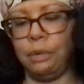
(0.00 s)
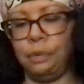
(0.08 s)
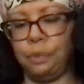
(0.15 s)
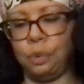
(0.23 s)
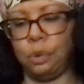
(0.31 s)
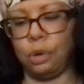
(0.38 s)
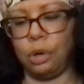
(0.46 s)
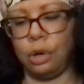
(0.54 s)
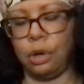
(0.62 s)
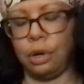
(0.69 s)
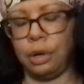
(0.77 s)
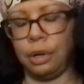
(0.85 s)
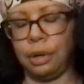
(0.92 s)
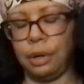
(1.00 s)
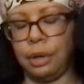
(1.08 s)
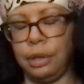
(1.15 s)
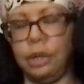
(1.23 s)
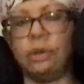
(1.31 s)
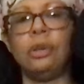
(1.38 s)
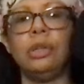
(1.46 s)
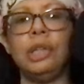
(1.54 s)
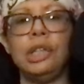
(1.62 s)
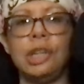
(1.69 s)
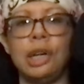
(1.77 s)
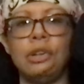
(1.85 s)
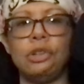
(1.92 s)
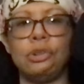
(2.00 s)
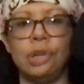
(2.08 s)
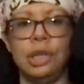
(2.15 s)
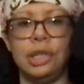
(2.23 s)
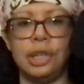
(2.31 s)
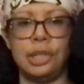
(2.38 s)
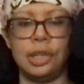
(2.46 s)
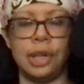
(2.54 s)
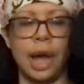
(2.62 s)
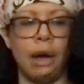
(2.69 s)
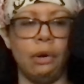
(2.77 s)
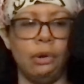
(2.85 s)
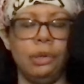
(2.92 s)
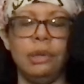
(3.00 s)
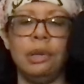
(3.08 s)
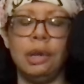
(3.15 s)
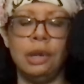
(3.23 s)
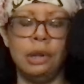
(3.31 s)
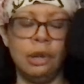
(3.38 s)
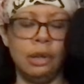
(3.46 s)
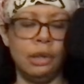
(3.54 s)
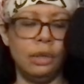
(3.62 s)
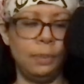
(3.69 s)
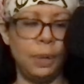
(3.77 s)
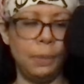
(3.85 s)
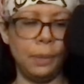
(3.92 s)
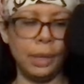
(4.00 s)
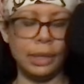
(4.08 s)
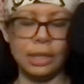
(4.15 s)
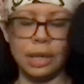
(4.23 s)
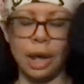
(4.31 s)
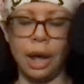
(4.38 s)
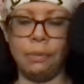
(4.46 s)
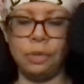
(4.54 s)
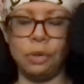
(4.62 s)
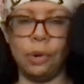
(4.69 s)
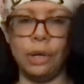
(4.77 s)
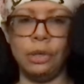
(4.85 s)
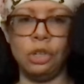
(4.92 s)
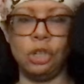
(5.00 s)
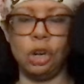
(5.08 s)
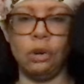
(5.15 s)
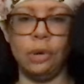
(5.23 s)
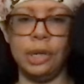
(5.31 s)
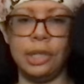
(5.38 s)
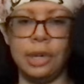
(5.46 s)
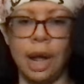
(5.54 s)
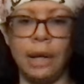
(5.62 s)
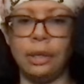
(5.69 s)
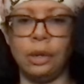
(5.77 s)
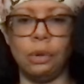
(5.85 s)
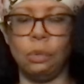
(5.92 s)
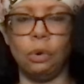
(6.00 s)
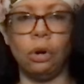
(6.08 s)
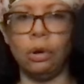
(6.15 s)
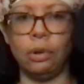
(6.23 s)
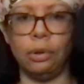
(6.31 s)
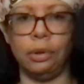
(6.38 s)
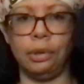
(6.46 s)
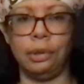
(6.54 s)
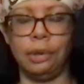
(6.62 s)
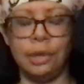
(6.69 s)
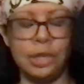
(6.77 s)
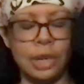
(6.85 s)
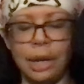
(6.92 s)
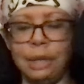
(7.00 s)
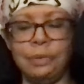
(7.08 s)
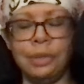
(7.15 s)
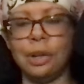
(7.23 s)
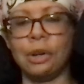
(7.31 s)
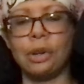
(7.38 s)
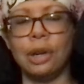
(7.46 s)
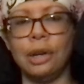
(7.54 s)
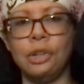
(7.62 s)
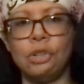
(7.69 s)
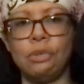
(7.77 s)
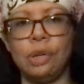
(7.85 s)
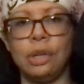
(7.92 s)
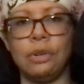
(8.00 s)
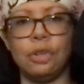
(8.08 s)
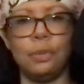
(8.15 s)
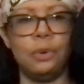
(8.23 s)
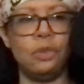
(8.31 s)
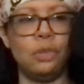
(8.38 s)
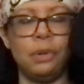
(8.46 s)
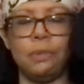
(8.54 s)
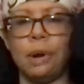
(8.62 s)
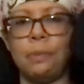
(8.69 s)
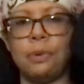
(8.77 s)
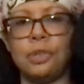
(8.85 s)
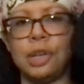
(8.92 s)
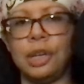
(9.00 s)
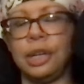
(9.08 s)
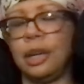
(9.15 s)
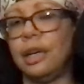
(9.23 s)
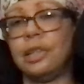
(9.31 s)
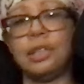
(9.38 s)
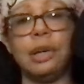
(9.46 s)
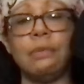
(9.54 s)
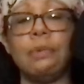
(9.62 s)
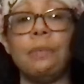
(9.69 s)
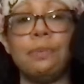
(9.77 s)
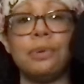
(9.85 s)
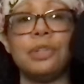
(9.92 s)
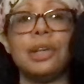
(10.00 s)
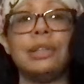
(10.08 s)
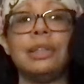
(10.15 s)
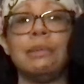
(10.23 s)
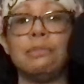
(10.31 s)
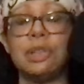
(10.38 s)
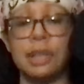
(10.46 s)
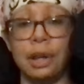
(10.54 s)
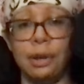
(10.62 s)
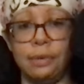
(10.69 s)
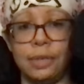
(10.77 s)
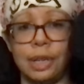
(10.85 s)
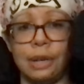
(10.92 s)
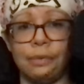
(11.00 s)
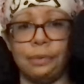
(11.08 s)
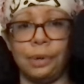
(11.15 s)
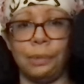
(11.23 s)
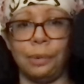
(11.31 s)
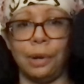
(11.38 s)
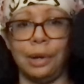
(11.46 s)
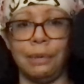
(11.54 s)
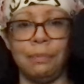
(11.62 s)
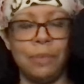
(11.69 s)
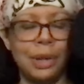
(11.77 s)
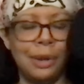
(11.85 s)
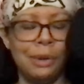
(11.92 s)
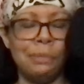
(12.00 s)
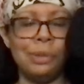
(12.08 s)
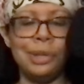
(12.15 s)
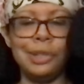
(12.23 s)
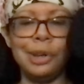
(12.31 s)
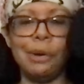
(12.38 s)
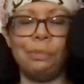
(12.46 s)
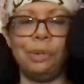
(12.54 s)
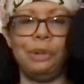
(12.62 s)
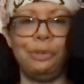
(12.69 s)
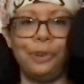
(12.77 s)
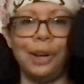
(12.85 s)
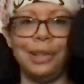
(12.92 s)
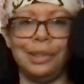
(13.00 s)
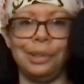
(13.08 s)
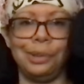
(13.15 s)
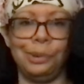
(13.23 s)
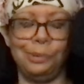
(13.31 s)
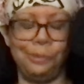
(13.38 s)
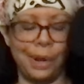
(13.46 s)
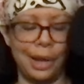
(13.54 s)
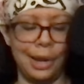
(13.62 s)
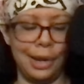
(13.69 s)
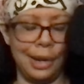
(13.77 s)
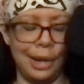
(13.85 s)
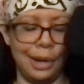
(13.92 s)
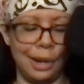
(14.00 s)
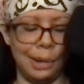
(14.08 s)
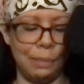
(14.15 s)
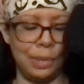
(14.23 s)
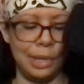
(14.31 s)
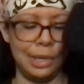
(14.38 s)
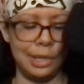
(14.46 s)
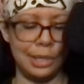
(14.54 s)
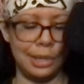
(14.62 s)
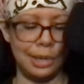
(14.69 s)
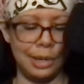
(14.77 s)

for literally centuries has allowed the people at the top to run the show. It's not their world. It's not even their country. They're supposed to be representing us. They represent themselves, everyone. Please help me fight the good fight. And please